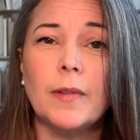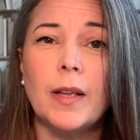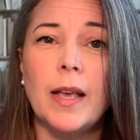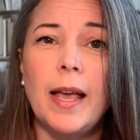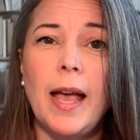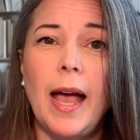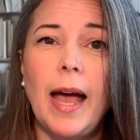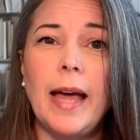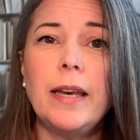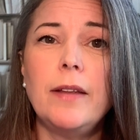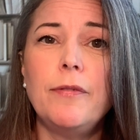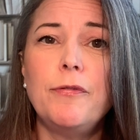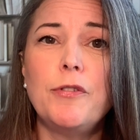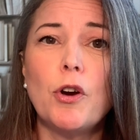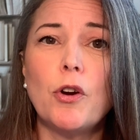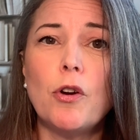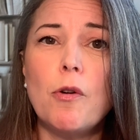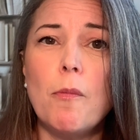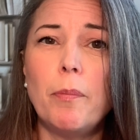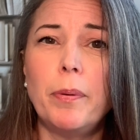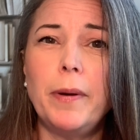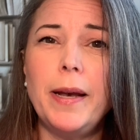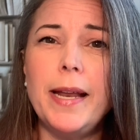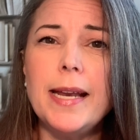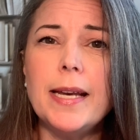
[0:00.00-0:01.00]
And if you're
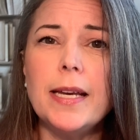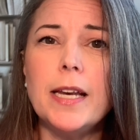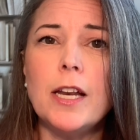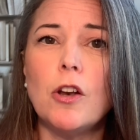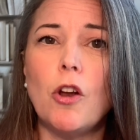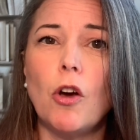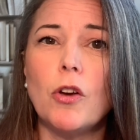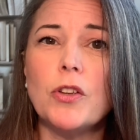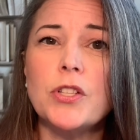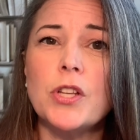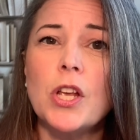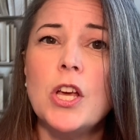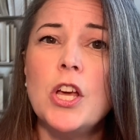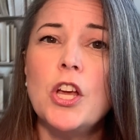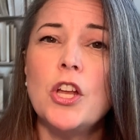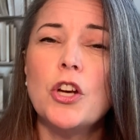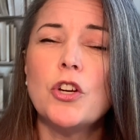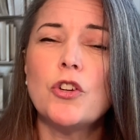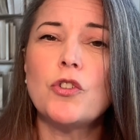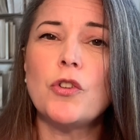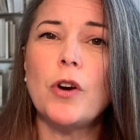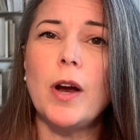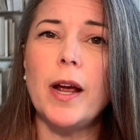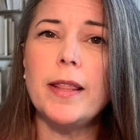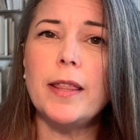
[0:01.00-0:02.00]
completely lost,
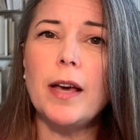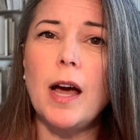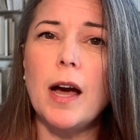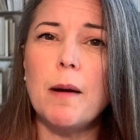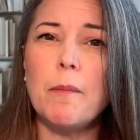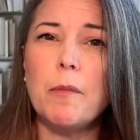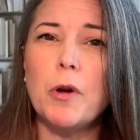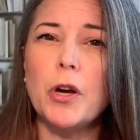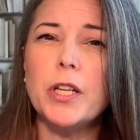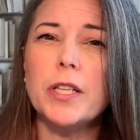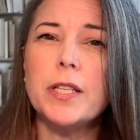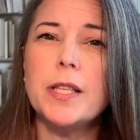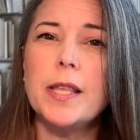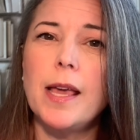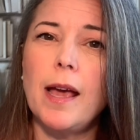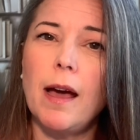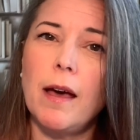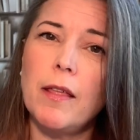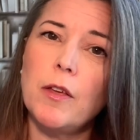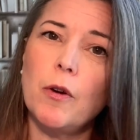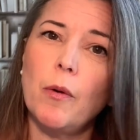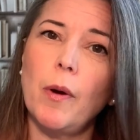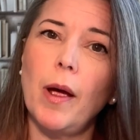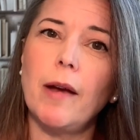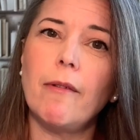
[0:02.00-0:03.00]
try the harmonics the
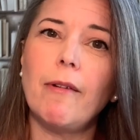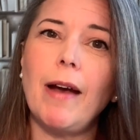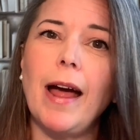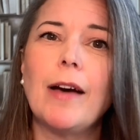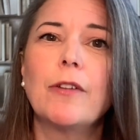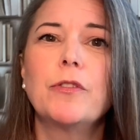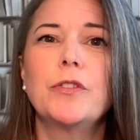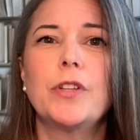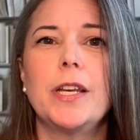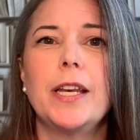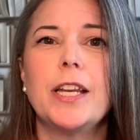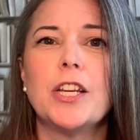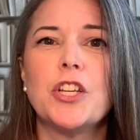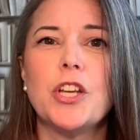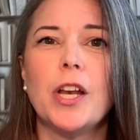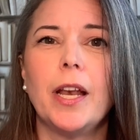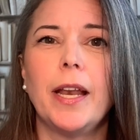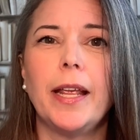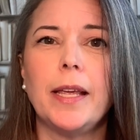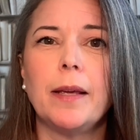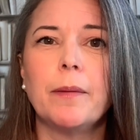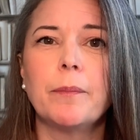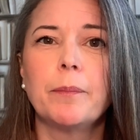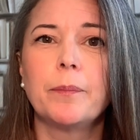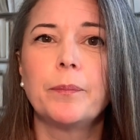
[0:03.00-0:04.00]
other way around
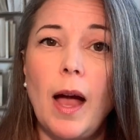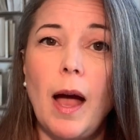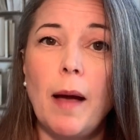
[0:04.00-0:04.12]
initially.